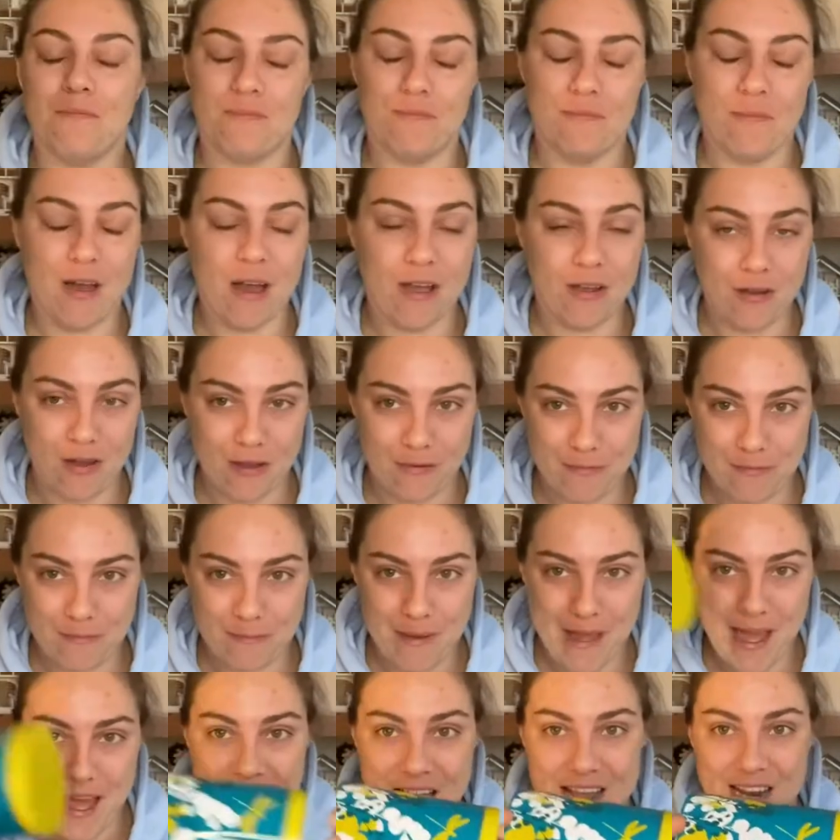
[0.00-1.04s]
I got it from
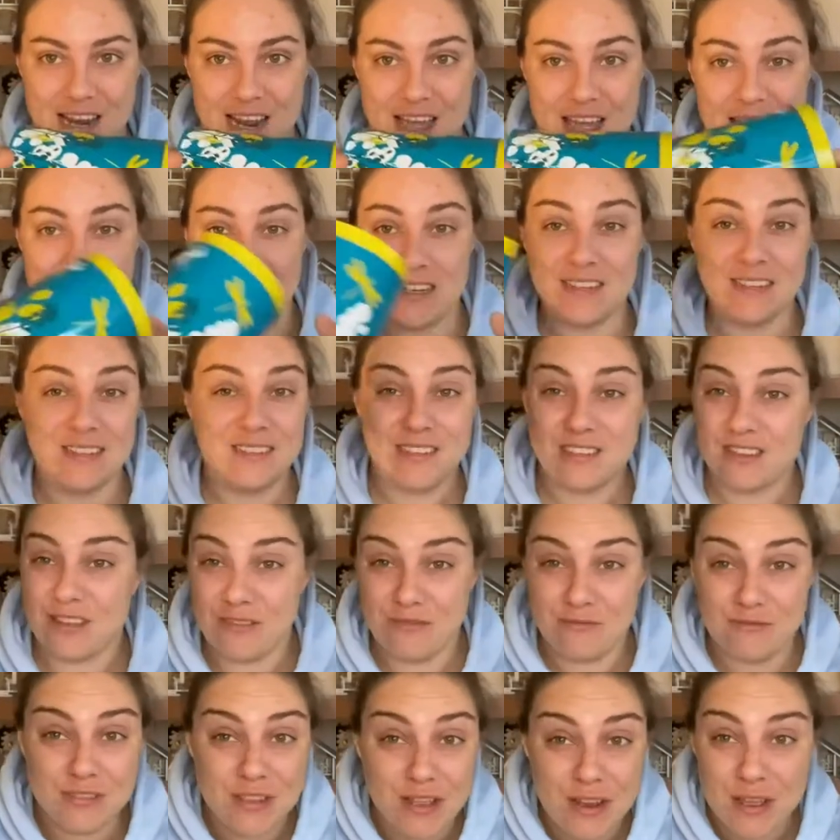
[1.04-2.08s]
Poundland, so it
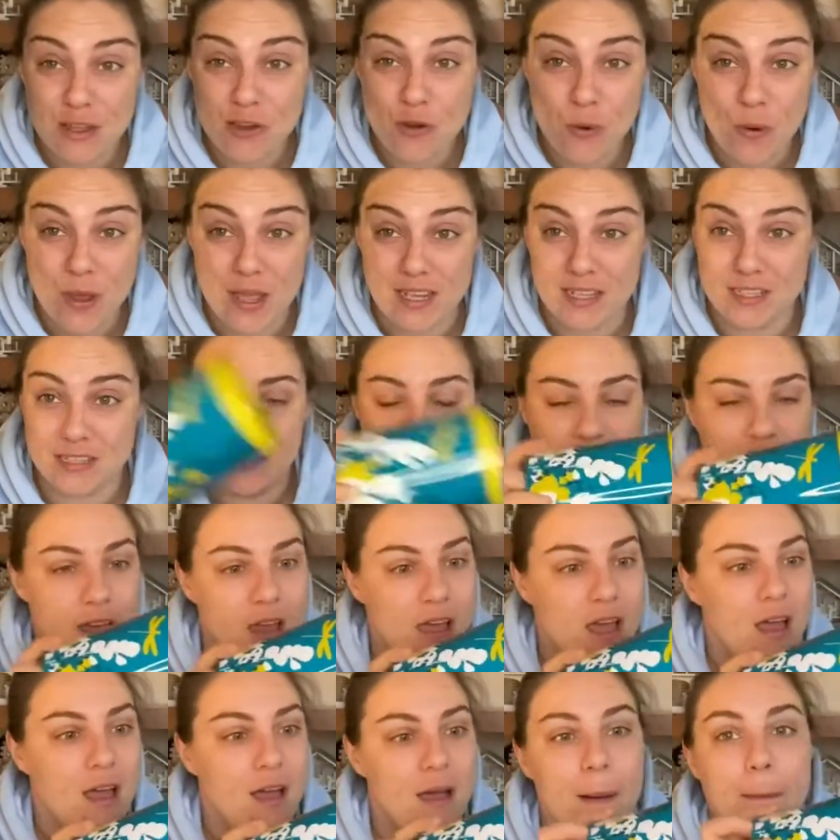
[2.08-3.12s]
was only a quid.
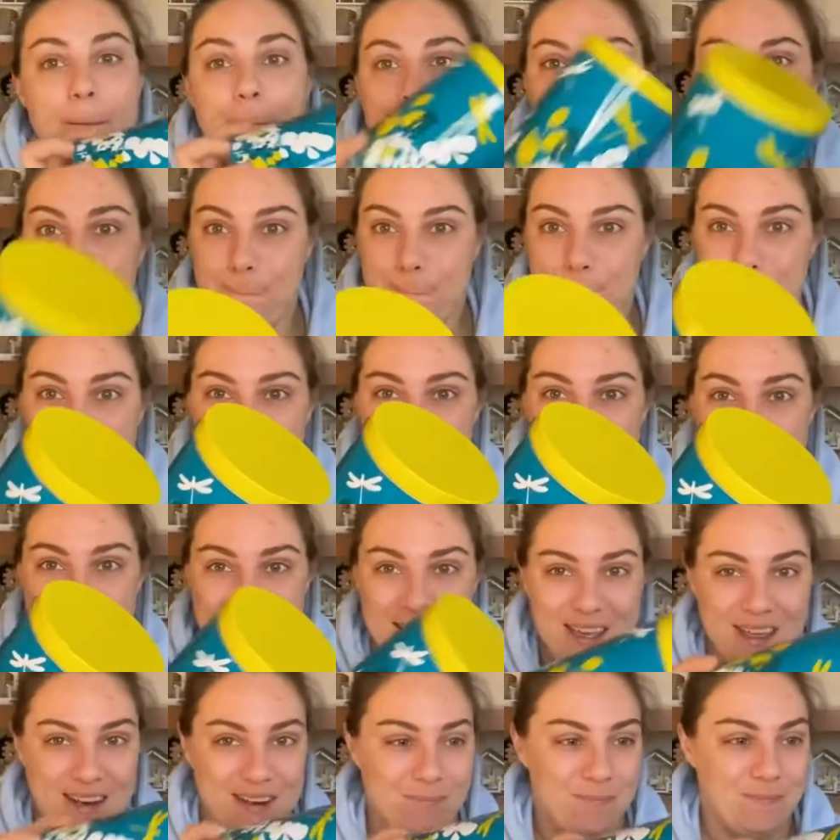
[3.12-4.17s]

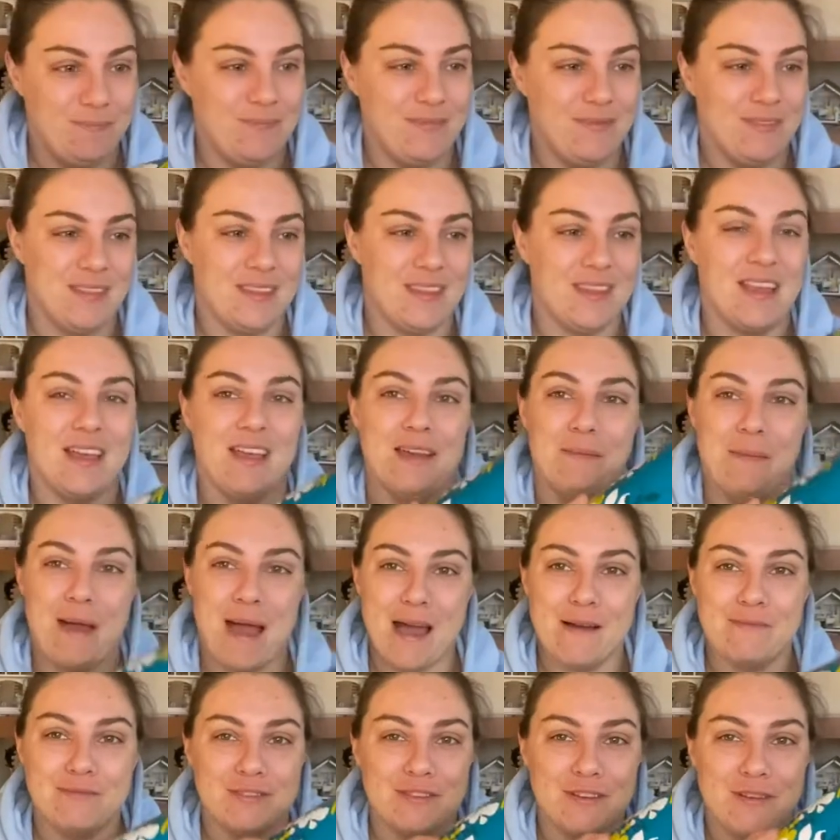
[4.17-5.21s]
Bargain.
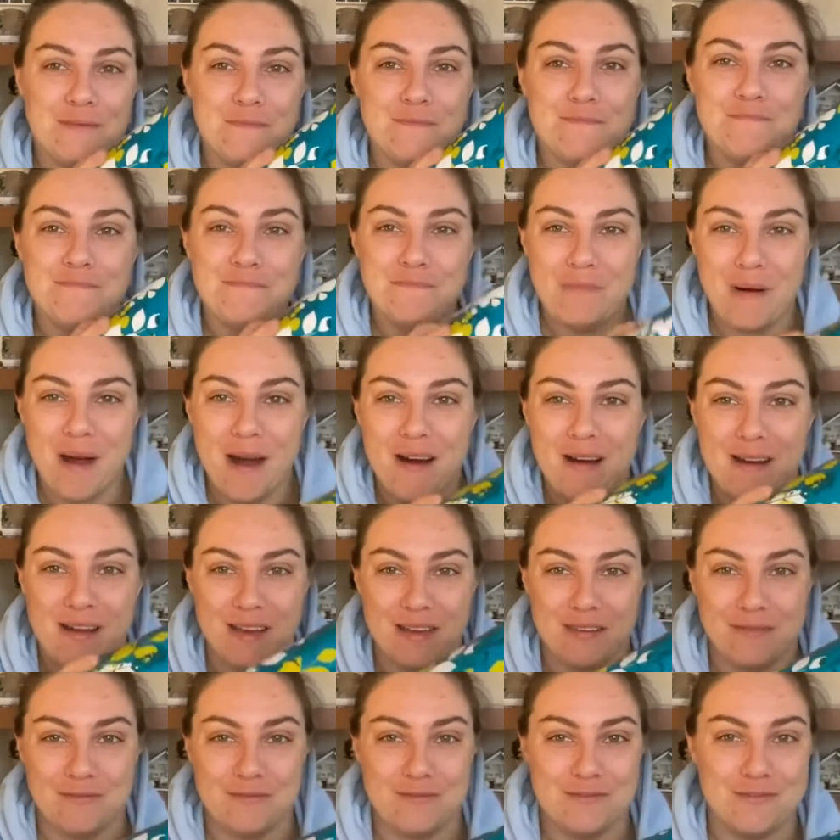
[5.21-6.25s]
Absolute
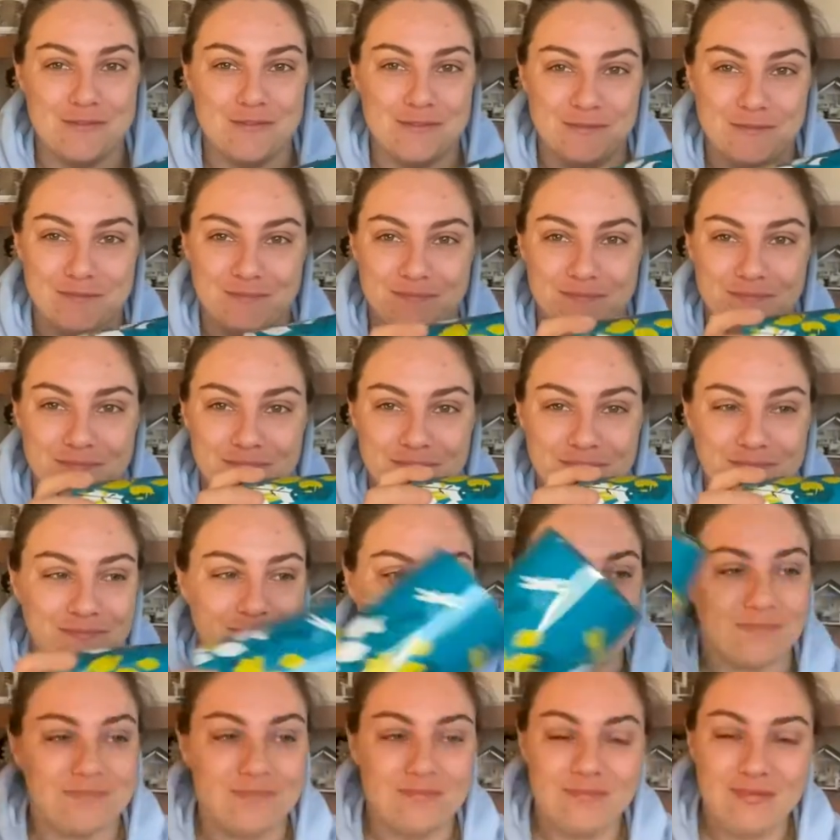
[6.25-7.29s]
bargain for
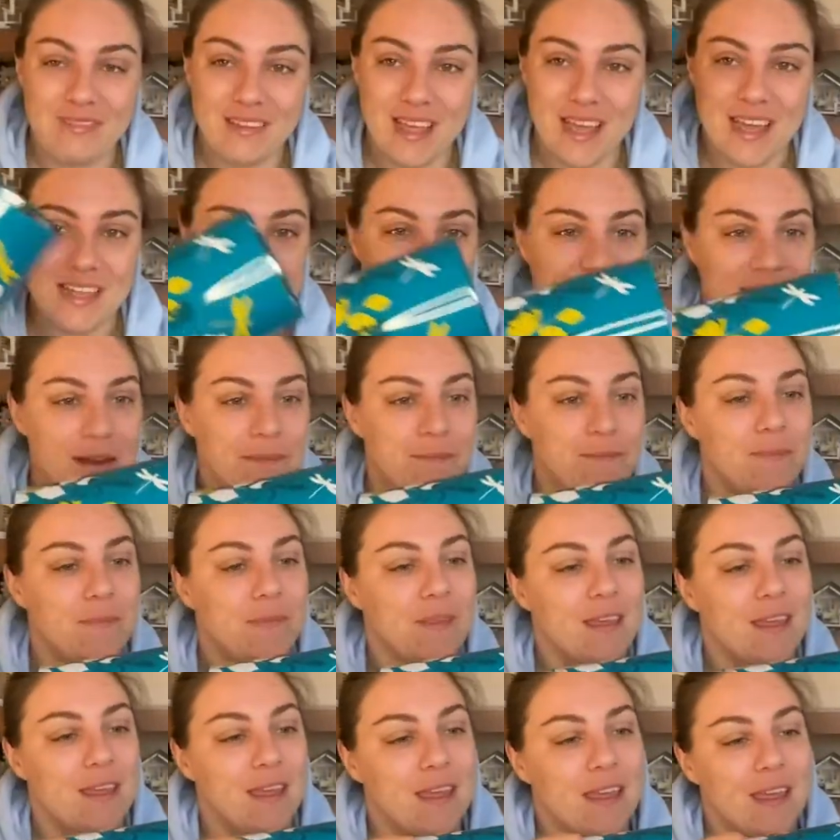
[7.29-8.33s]
a tin.
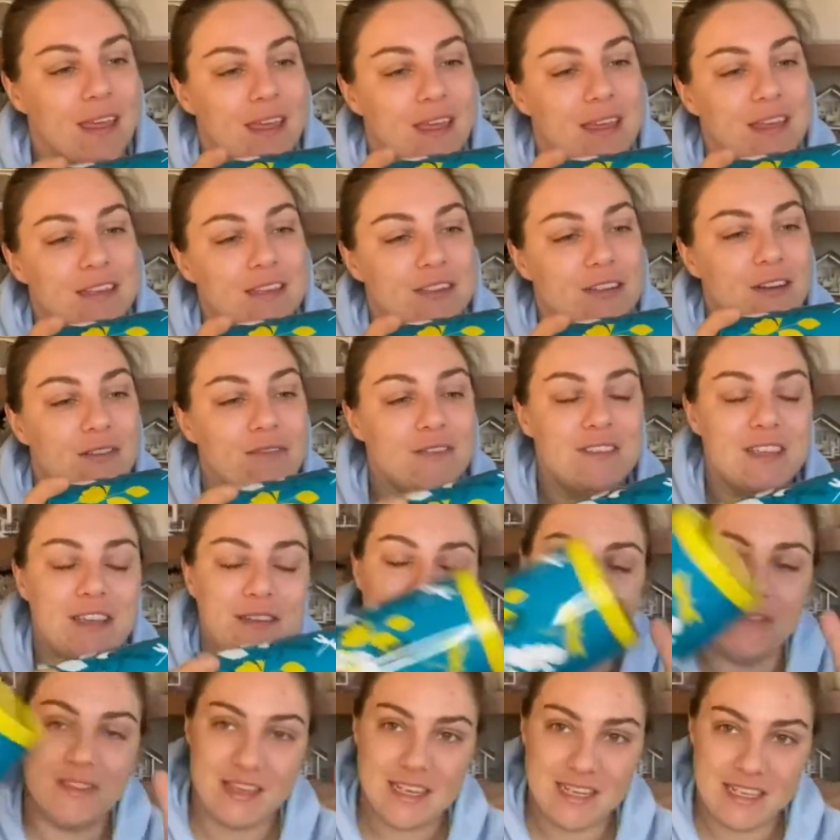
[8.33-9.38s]
So obviously
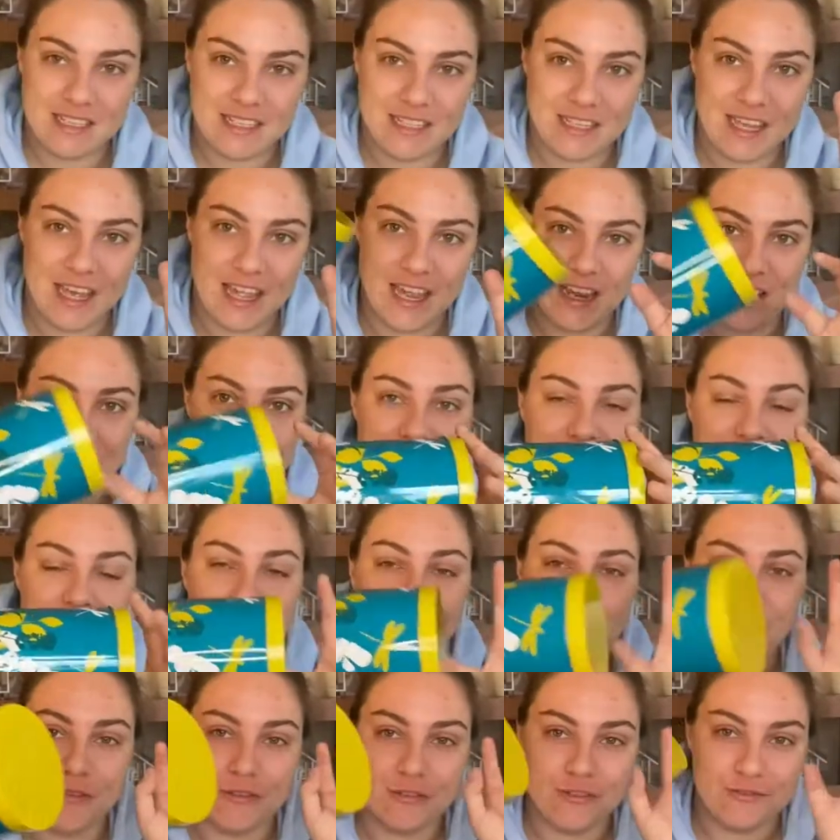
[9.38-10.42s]
this tin is we've
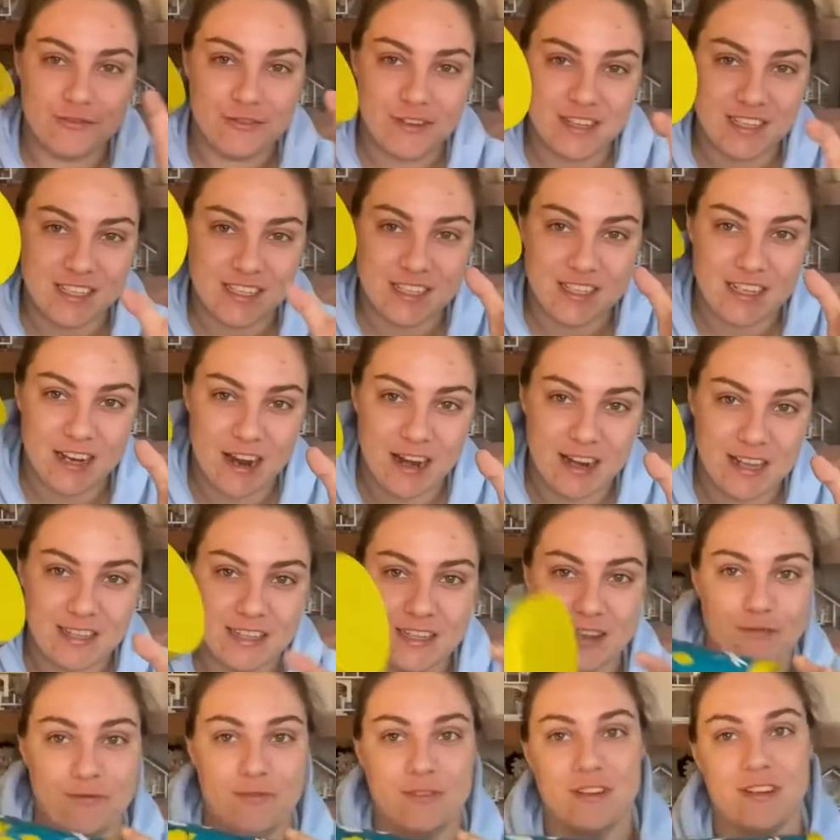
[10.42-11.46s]
got to treat it slightly
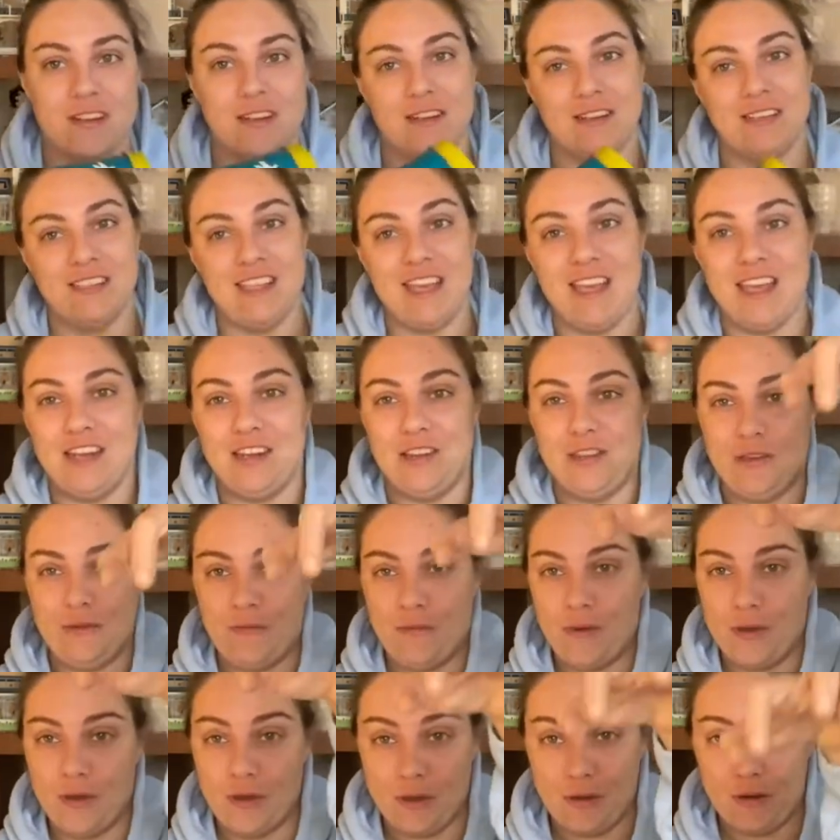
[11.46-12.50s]
different than a tin you
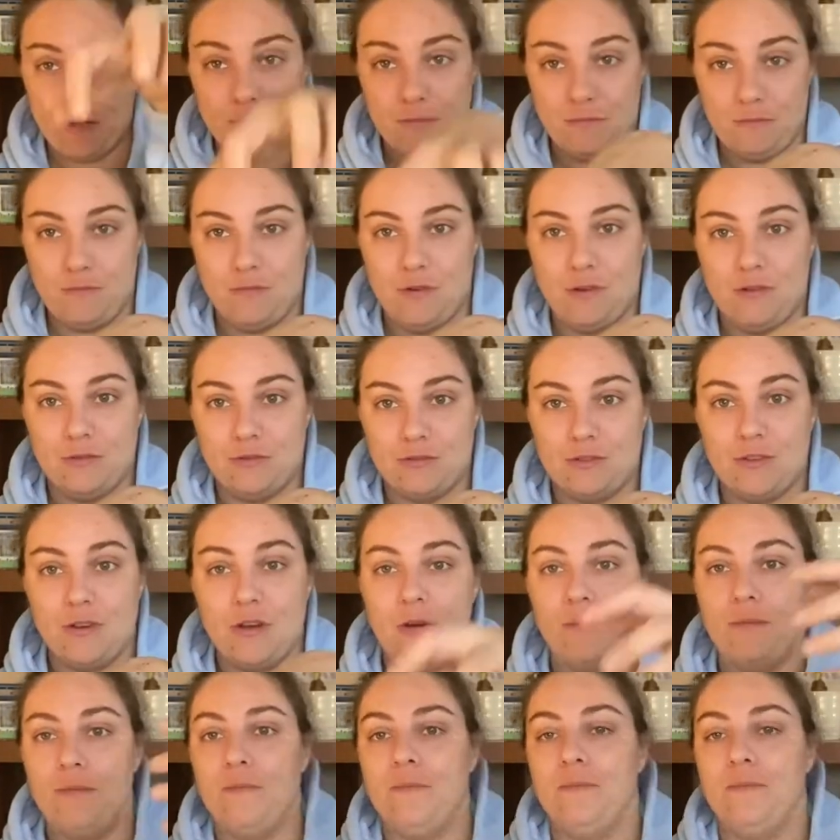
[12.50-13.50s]
put on top.